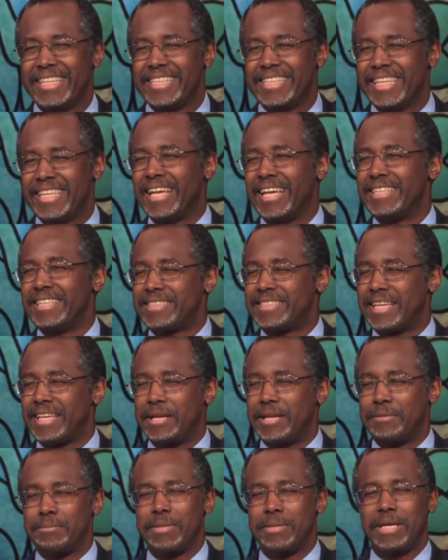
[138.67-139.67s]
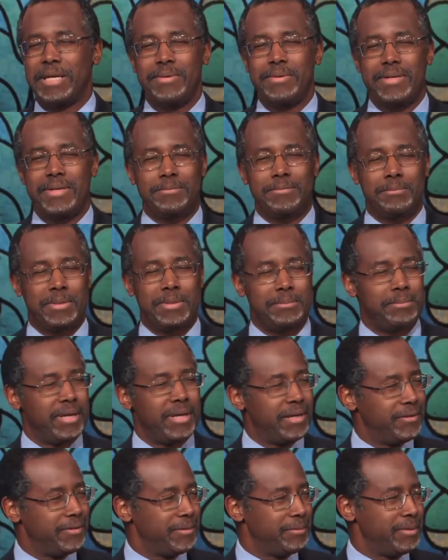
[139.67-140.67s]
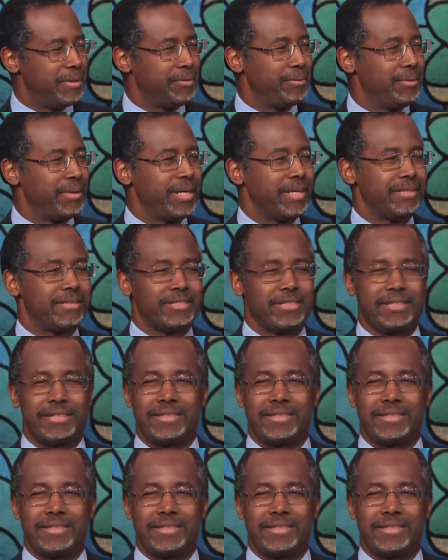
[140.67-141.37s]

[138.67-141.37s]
Then I decided maybe it'd be better to be rich.